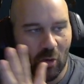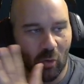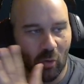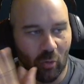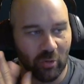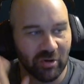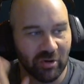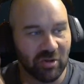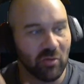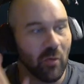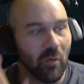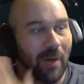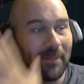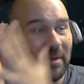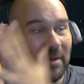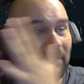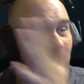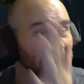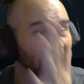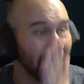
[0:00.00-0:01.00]
Or do you want me
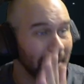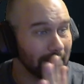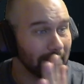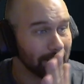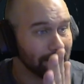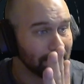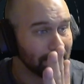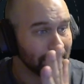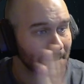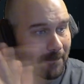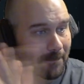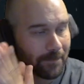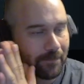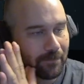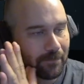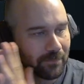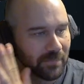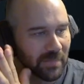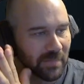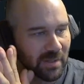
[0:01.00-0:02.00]
to play?
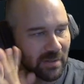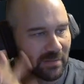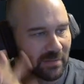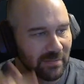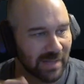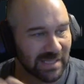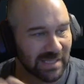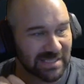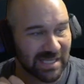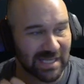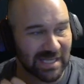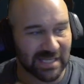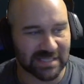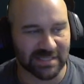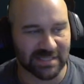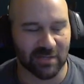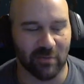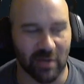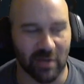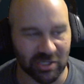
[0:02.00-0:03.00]
That's, I guess,
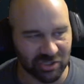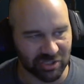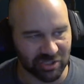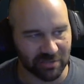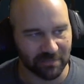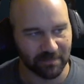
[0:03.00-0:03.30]
the question.